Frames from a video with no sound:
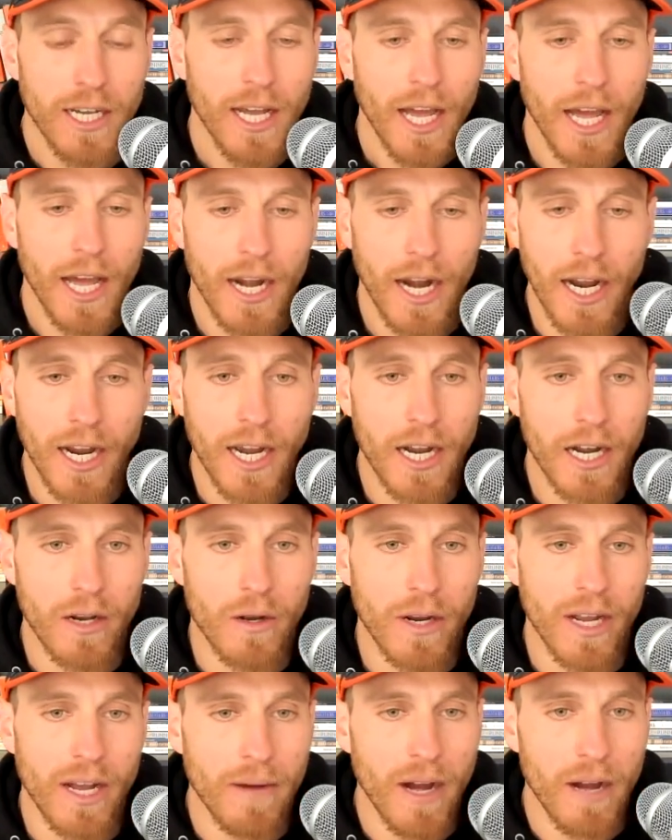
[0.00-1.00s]
and I got to go
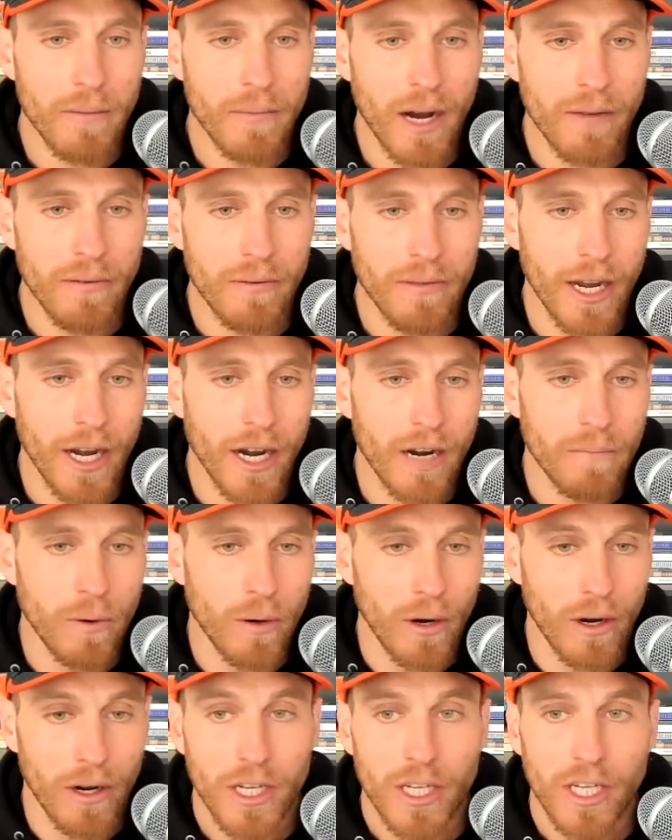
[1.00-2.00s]
get my mom from the
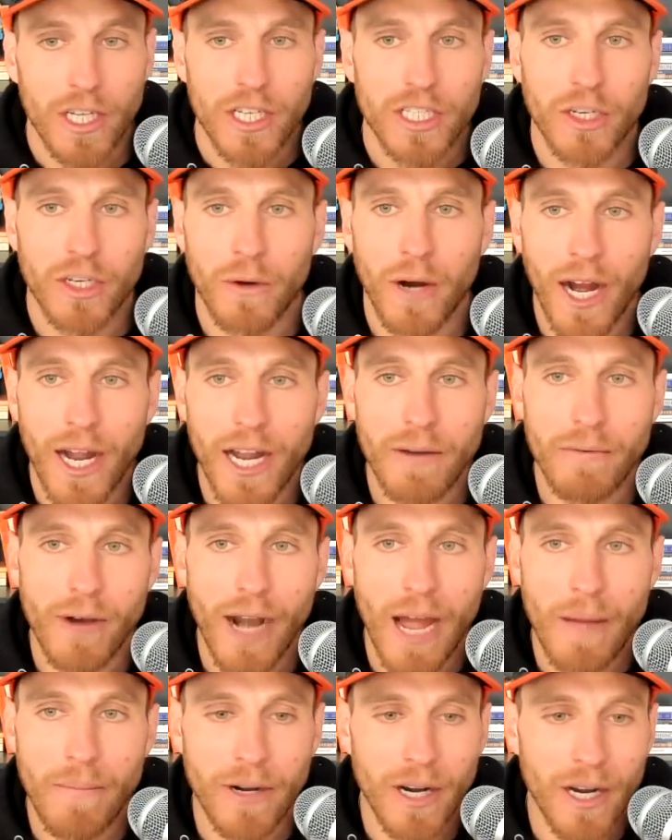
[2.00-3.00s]
airport. So I am
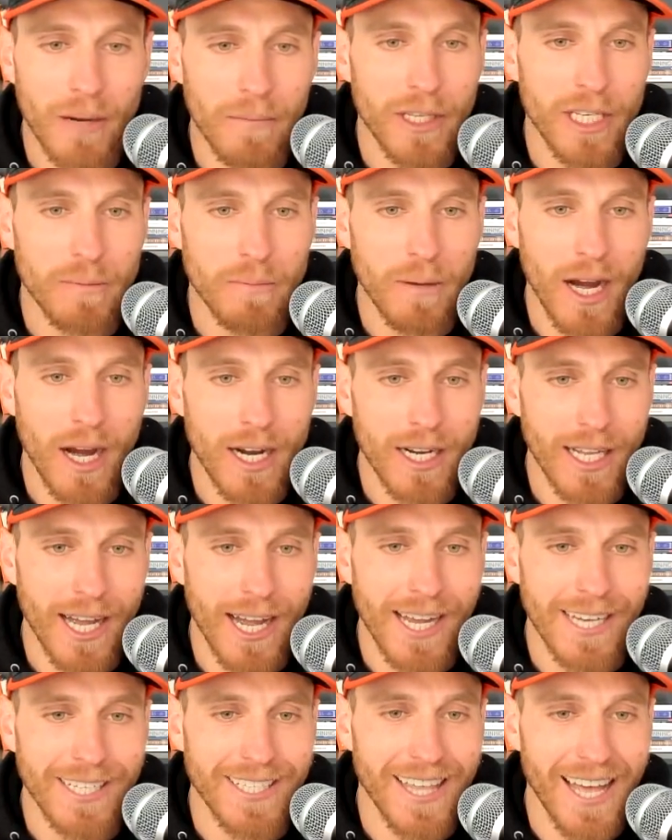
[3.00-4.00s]
wrapping up this
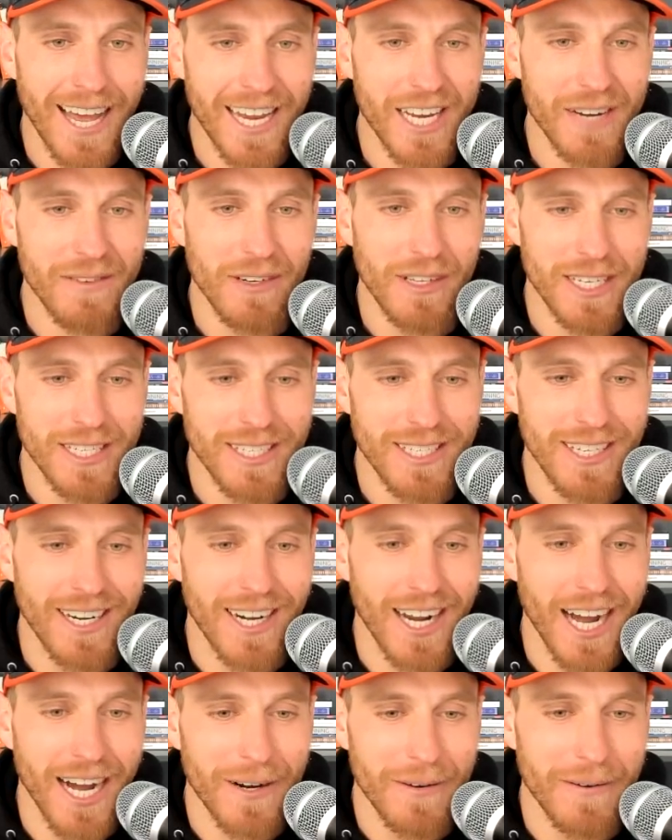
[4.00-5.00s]
podcast. Thank you for listening.
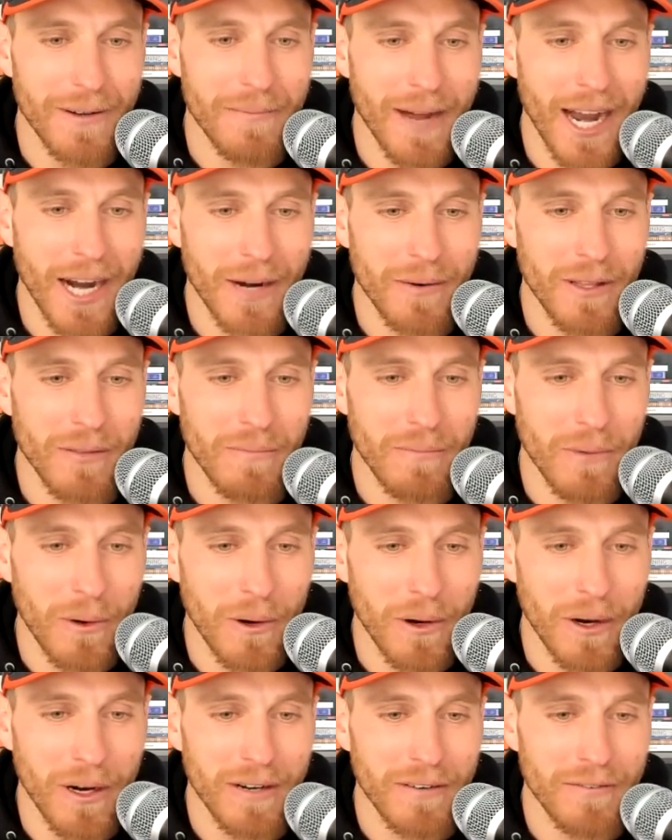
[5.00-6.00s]
I will be back with
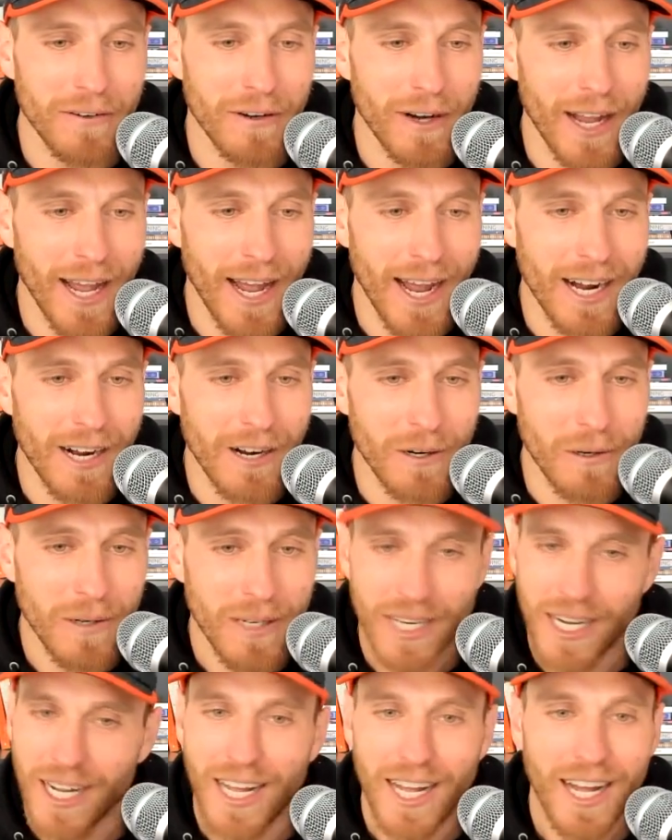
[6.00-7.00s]
more. For now,
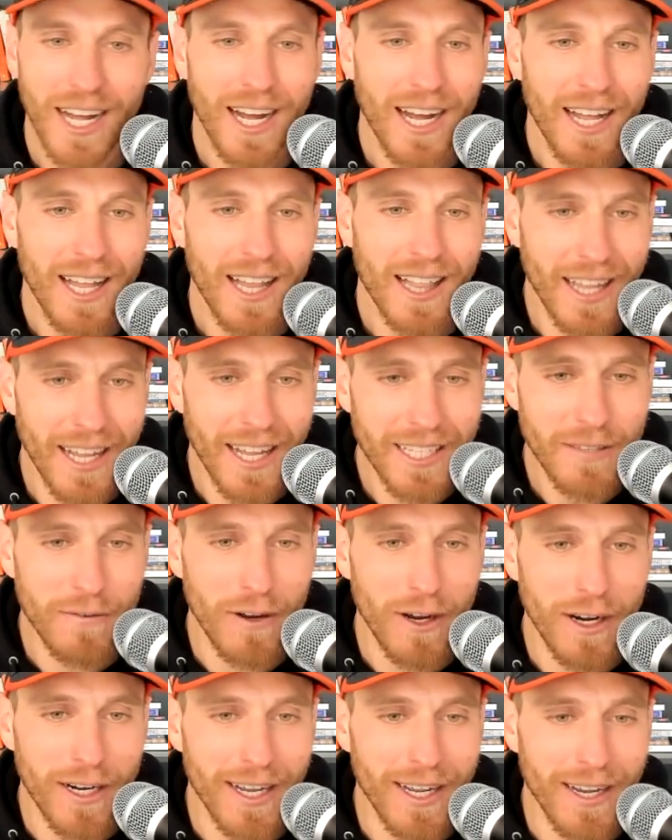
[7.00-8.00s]
let's
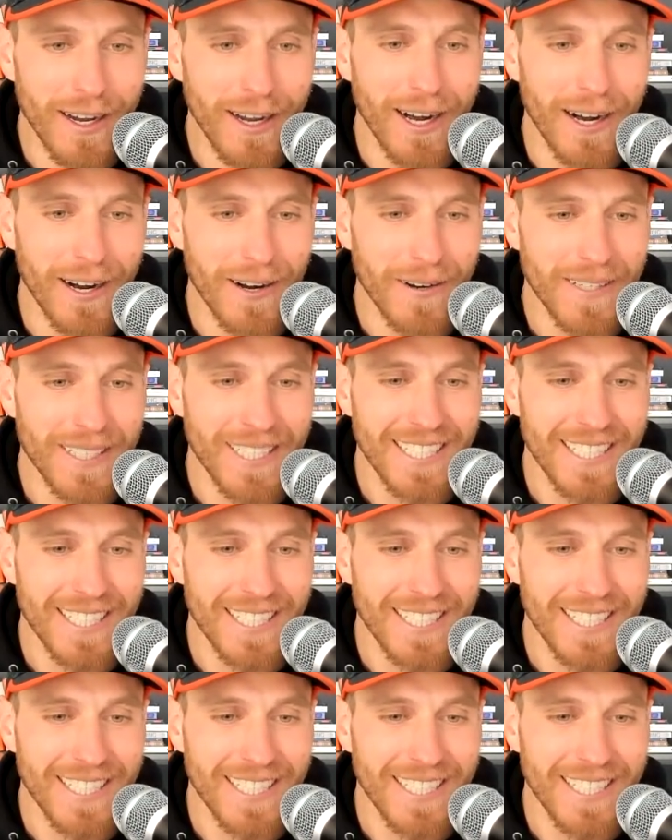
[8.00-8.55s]
fucking go.